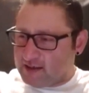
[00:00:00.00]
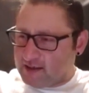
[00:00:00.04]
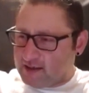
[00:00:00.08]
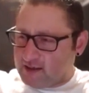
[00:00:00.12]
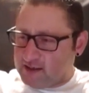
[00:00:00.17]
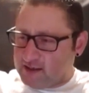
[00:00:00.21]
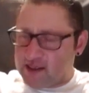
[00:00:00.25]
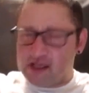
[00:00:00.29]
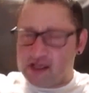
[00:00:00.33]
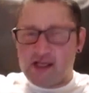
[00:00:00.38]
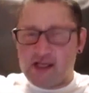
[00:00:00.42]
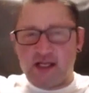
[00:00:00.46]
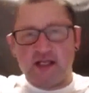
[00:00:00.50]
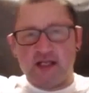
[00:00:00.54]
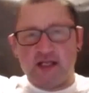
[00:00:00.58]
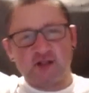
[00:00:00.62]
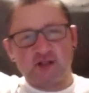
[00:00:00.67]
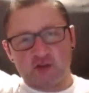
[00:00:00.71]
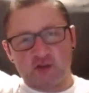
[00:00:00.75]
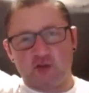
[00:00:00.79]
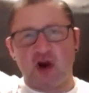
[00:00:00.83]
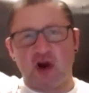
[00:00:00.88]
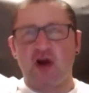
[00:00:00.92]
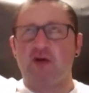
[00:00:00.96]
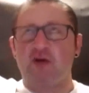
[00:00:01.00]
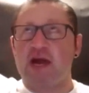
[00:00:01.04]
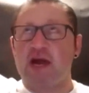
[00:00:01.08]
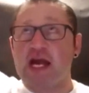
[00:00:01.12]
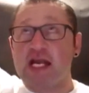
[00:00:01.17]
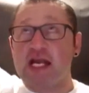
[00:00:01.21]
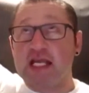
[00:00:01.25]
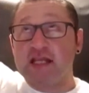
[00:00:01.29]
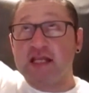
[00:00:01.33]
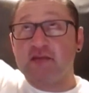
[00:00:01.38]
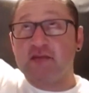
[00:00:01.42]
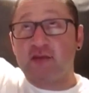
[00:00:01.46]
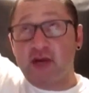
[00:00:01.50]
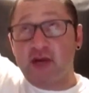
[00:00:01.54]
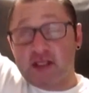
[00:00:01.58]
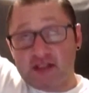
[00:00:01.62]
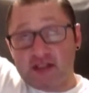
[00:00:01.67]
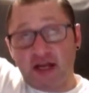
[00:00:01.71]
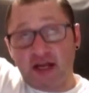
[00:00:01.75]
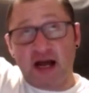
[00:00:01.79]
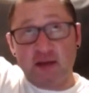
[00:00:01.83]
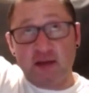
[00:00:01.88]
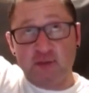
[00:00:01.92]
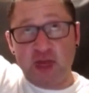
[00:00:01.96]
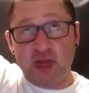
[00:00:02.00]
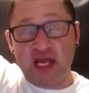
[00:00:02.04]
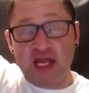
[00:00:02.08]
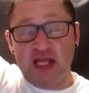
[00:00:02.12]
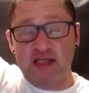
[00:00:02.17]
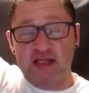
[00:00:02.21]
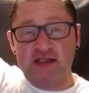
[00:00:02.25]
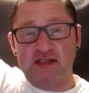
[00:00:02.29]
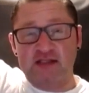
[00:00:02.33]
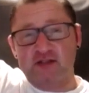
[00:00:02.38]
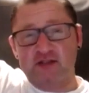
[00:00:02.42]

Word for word: uh, in the squat rack, in the very top pin,